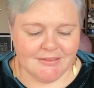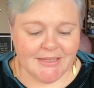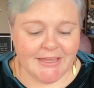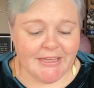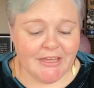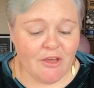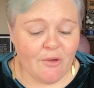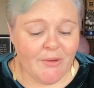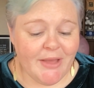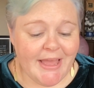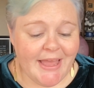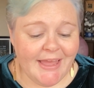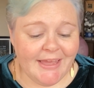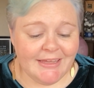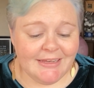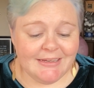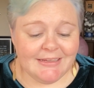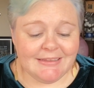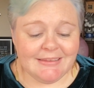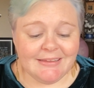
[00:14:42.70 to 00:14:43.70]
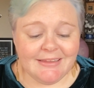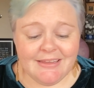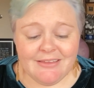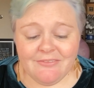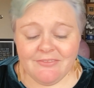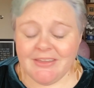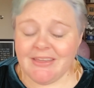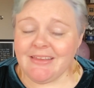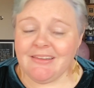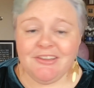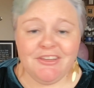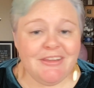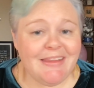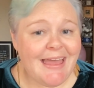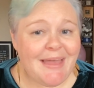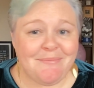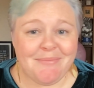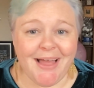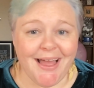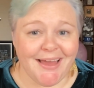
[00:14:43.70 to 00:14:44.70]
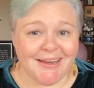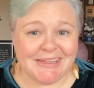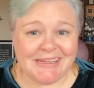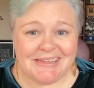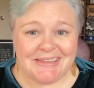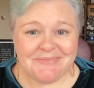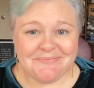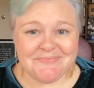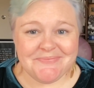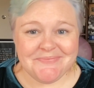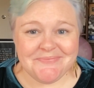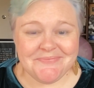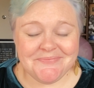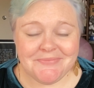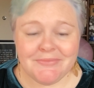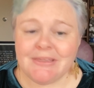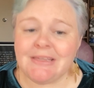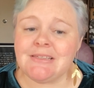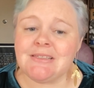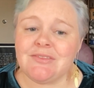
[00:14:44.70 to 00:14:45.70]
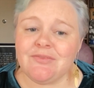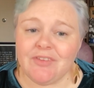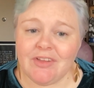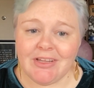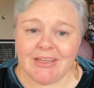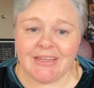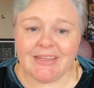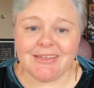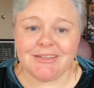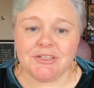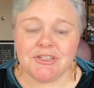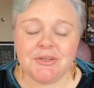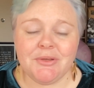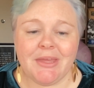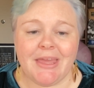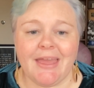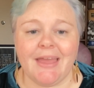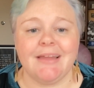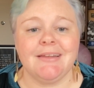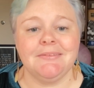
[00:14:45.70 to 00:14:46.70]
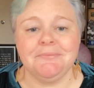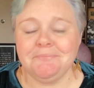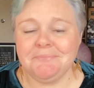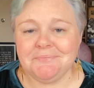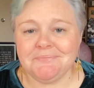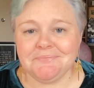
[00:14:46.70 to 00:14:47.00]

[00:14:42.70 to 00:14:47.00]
And go ahead and live in that body as fully as you can.